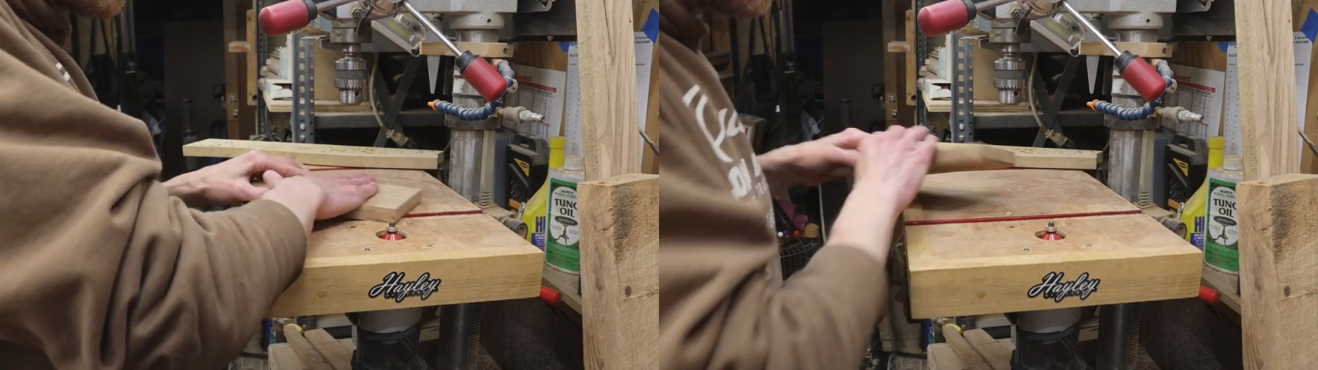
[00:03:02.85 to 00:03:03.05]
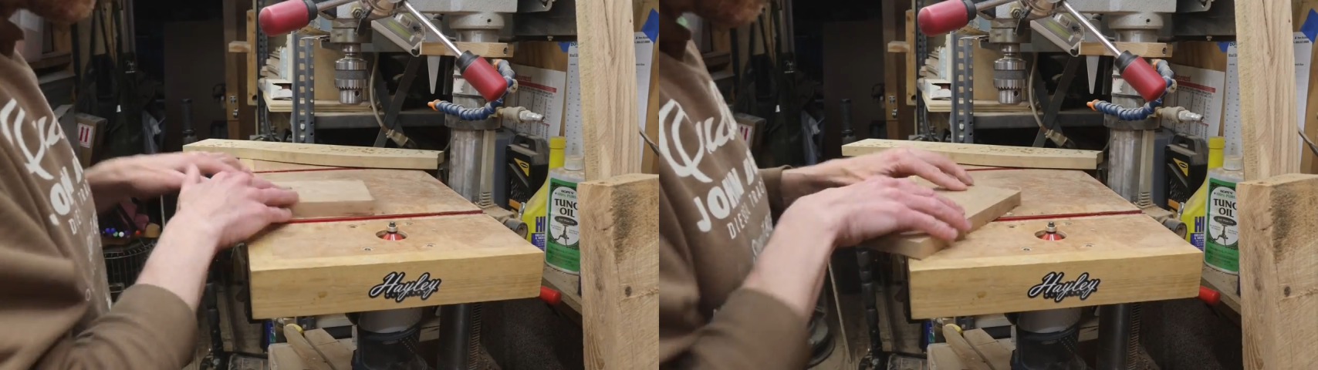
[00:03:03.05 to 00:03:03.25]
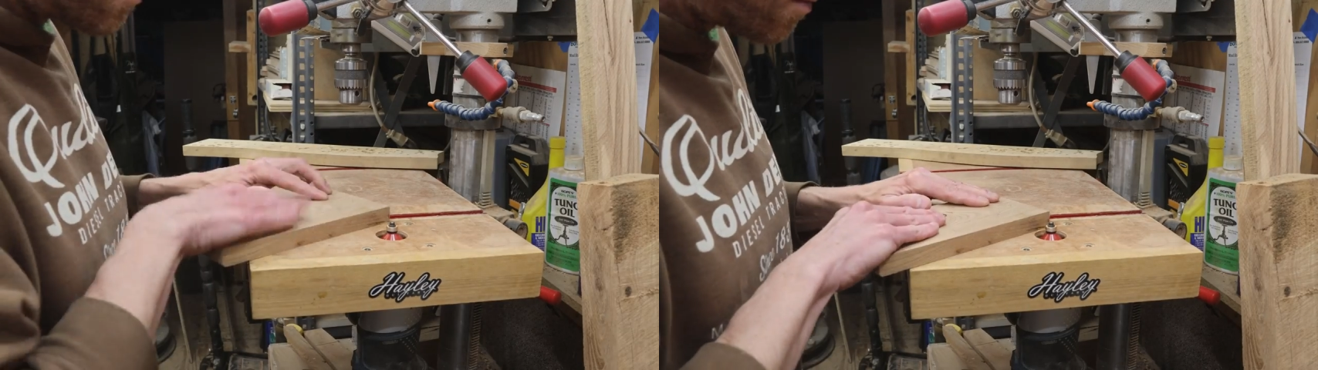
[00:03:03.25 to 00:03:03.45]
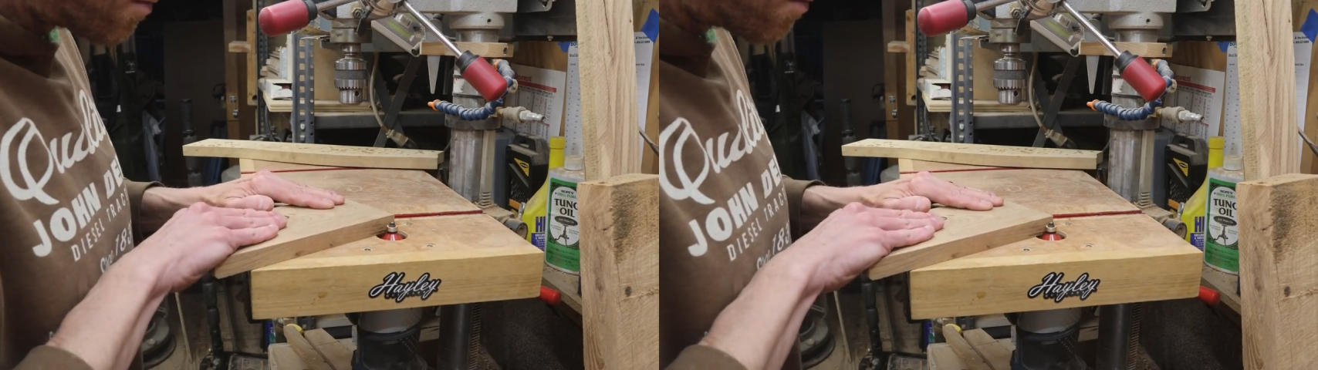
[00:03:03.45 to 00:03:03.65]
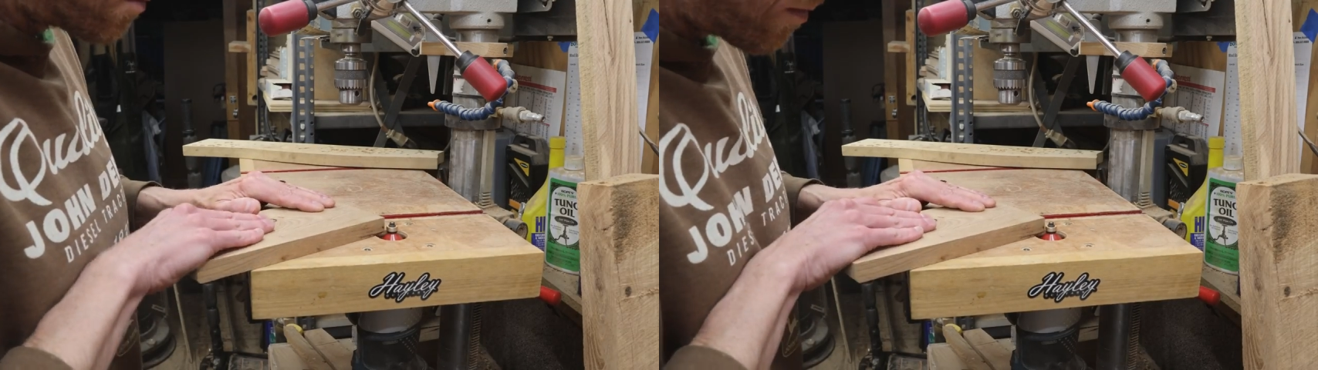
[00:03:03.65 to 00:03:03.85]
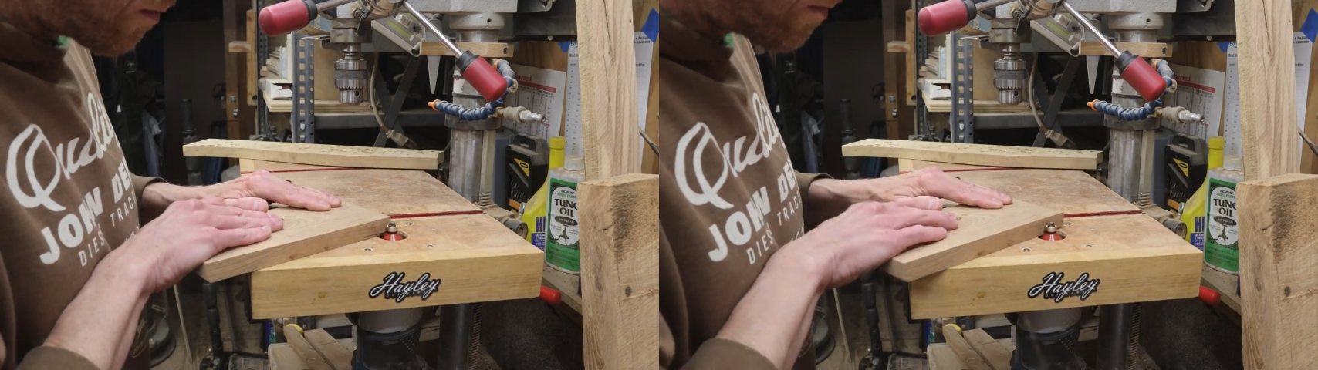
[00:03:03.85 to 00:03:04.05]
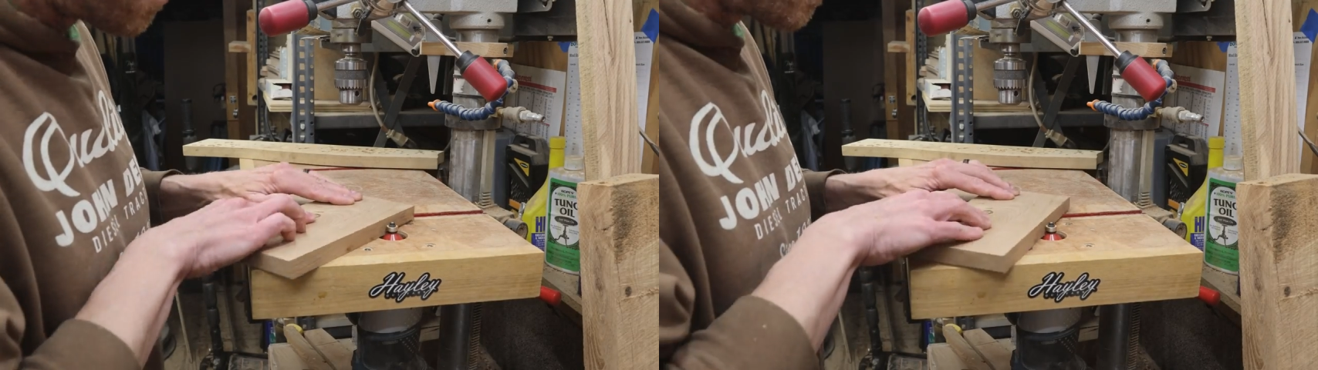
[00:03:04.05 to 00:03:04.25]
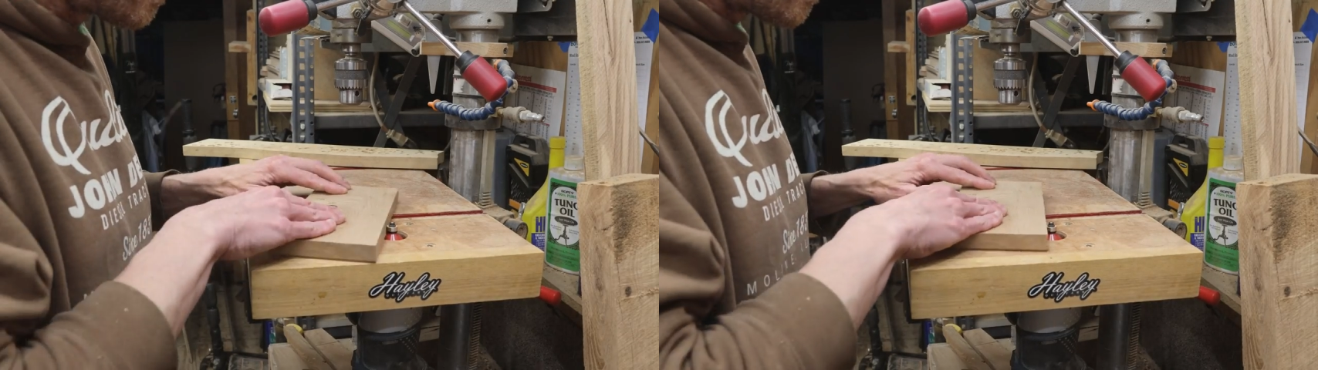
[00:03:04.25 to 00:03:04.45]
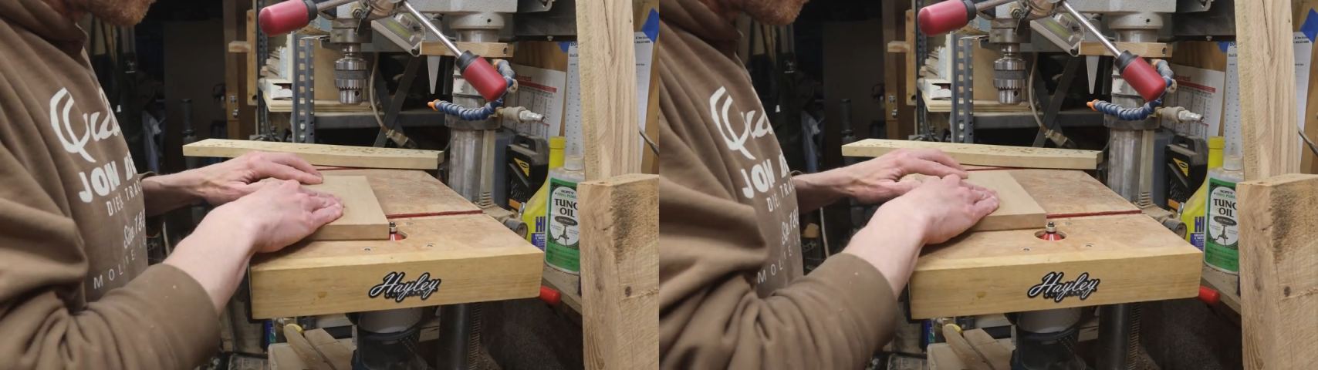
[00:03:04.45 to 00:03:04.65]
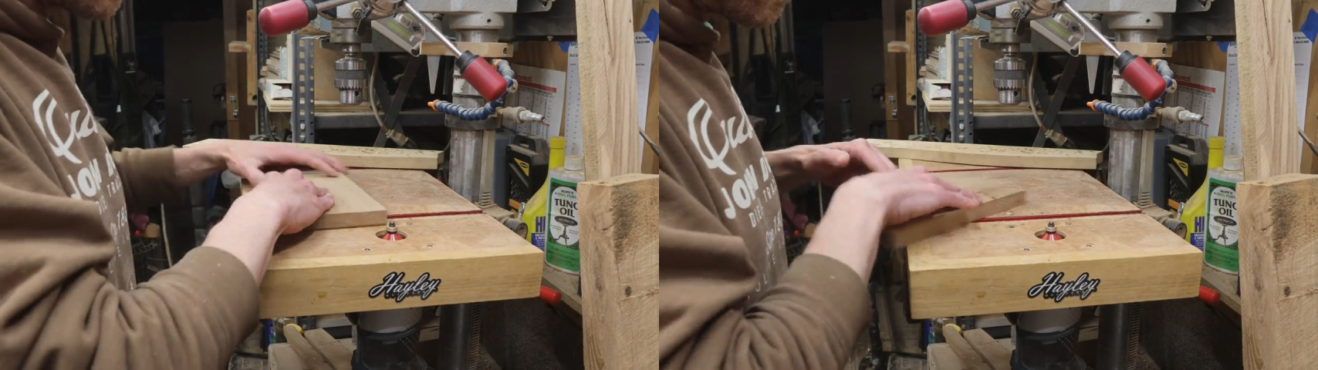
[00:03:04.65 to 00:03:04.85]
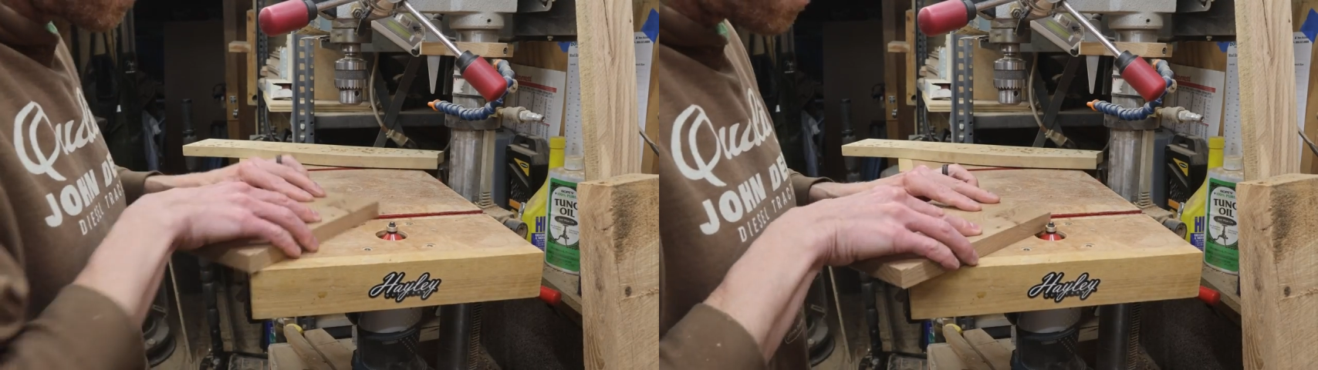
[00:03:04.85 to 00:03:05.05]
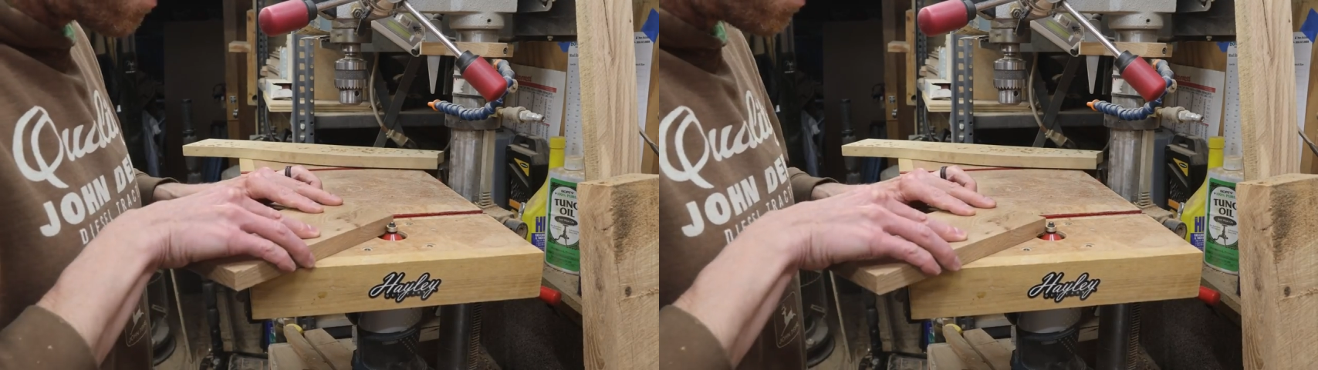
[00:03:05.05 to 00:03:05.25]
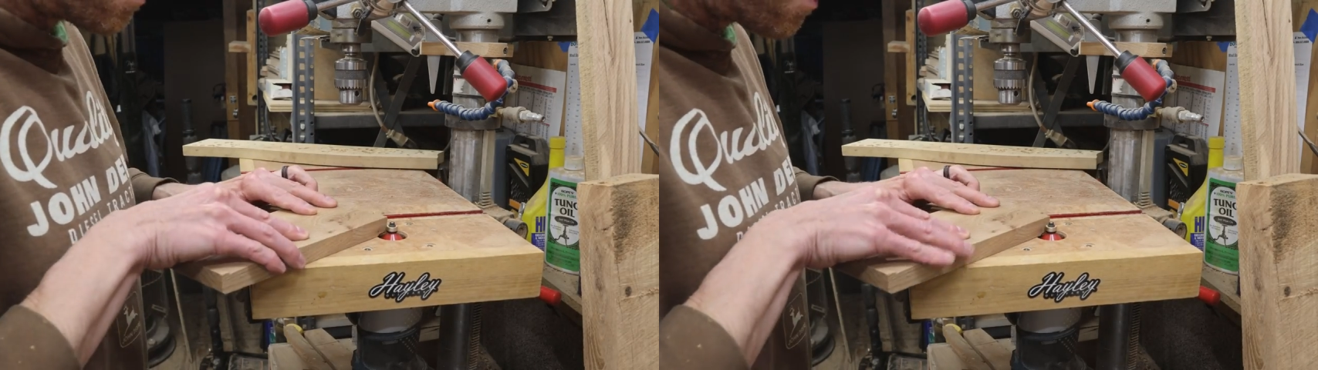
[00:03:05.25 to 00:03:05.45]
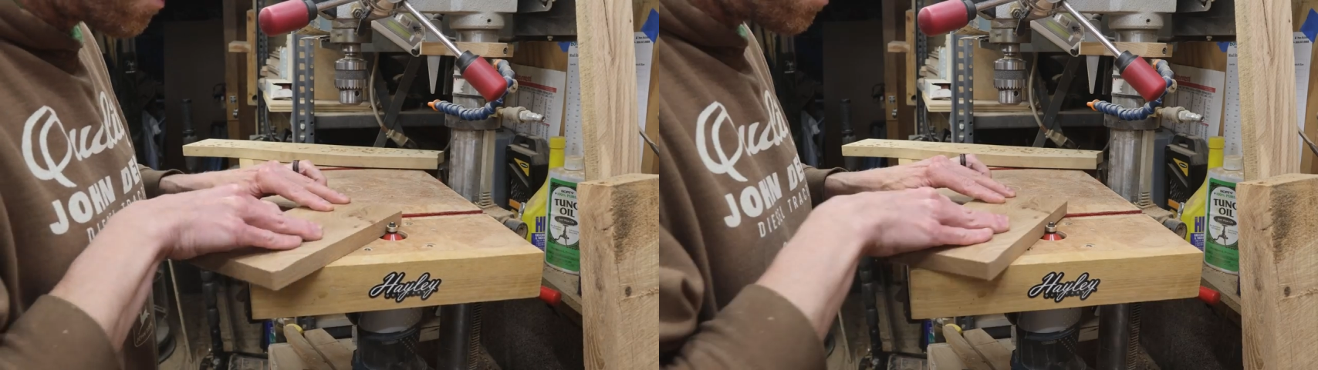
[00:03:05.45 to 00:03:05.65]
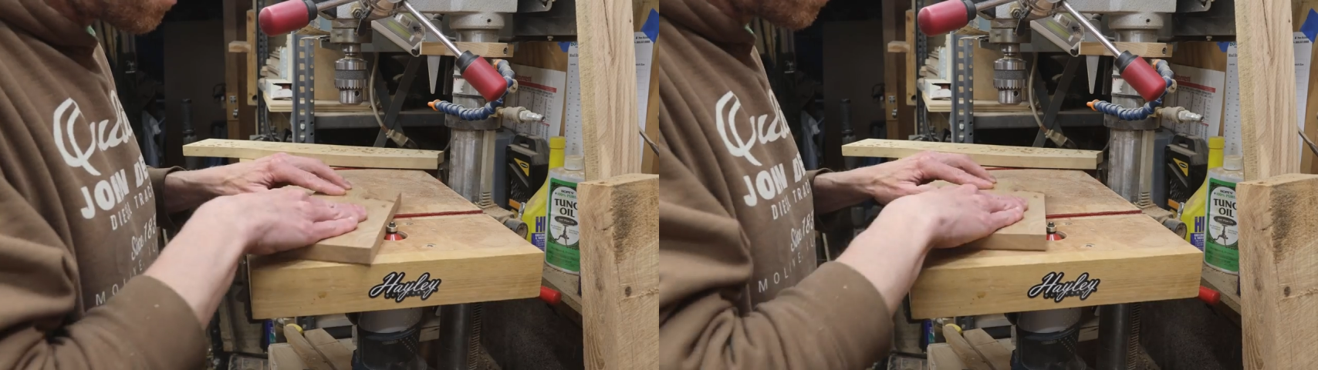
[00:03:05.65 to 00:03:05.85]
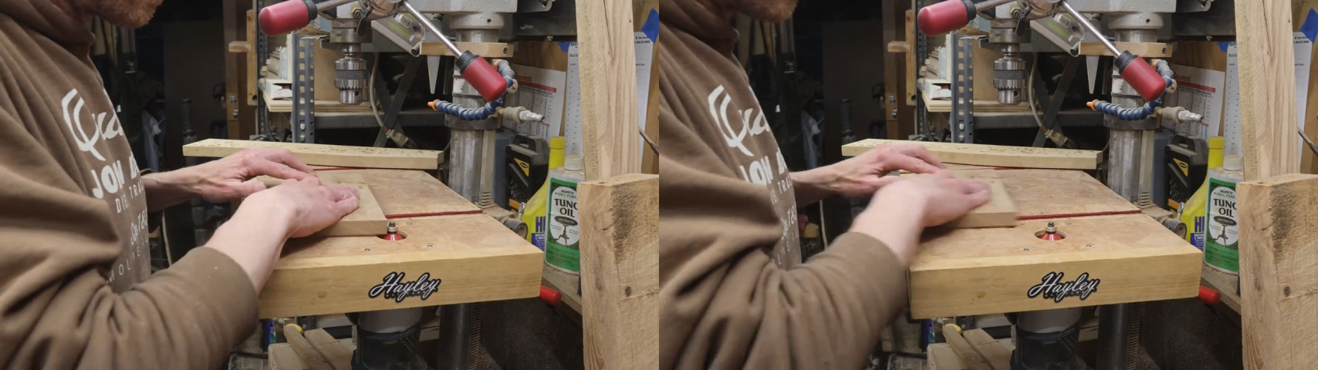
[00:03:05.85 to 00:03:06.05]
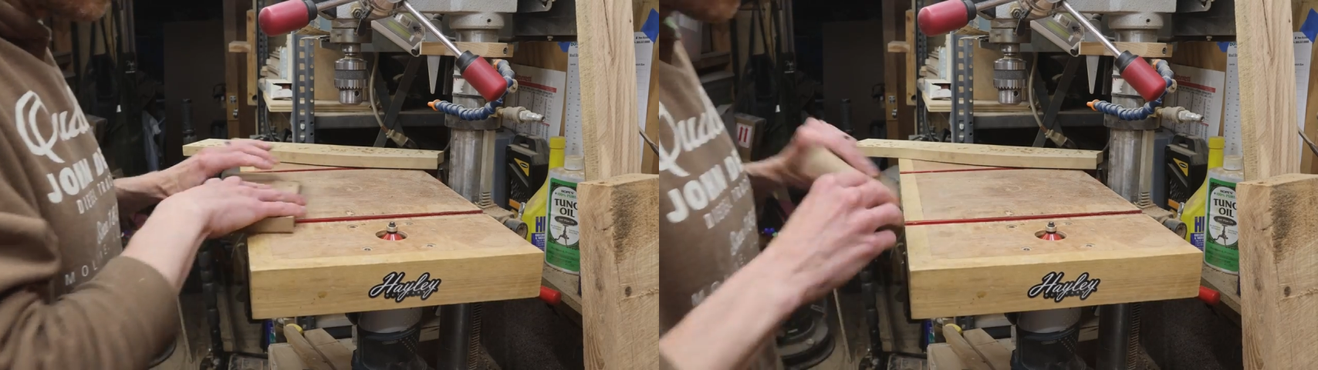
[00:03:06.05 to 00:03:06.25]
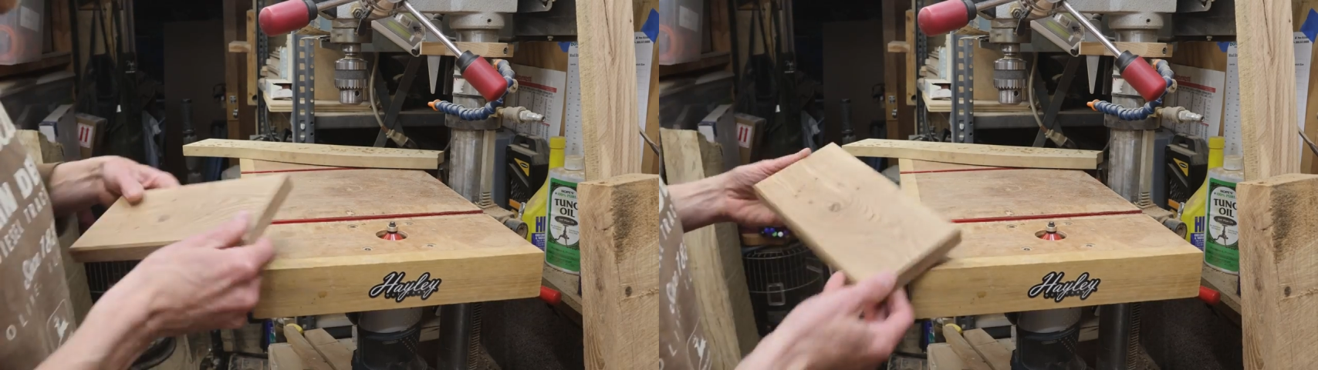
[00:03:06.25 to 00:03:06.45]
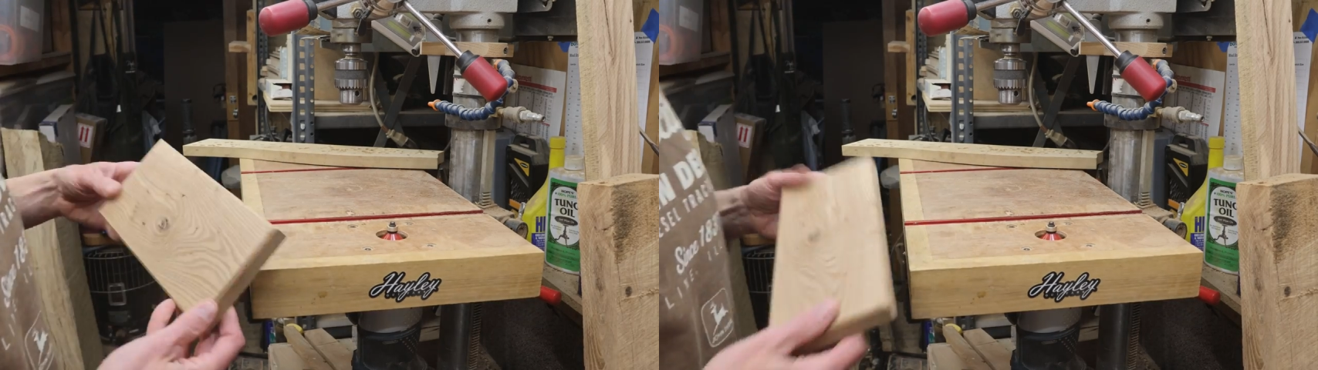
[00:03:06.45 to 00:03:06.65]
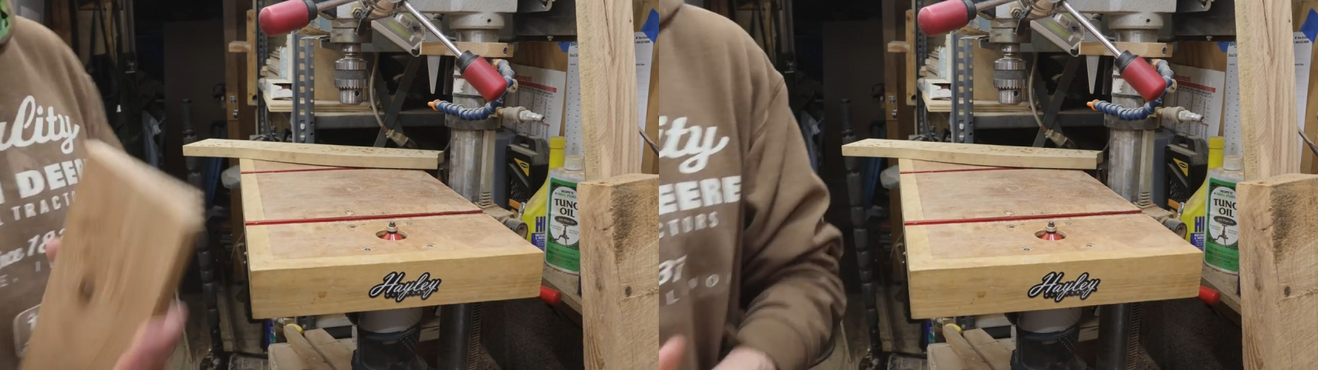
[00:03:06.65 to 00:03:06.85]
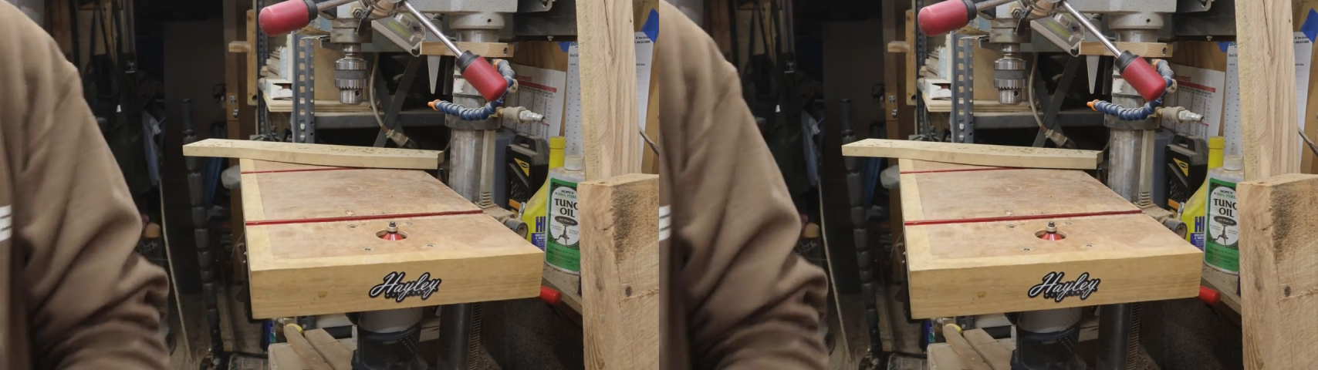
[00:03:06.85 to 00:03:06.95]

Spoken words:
No face is visible, so there are no lips to read.